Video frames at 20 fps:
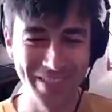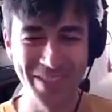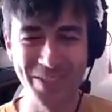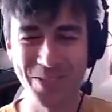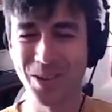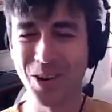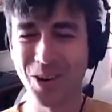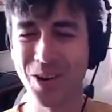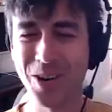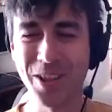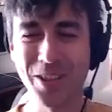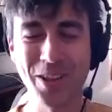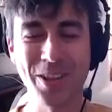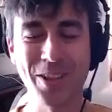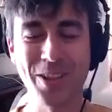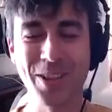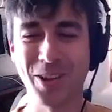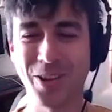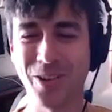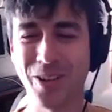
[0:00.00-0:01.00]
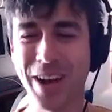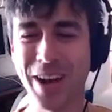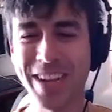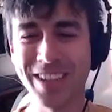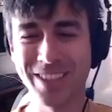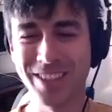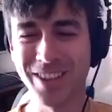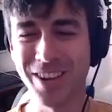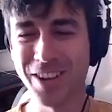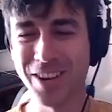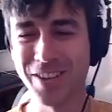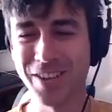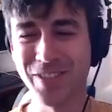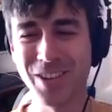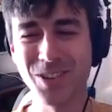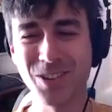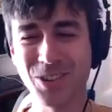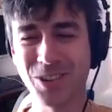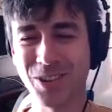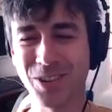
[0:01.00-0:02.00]
we're going to the great sunny
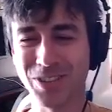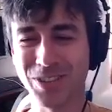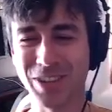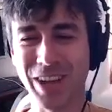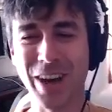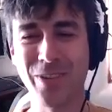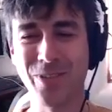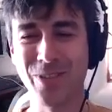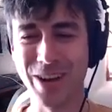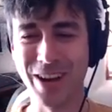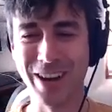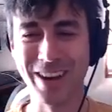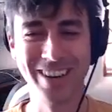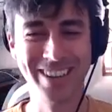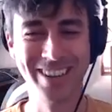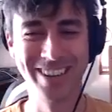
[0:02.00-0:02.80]
future of software.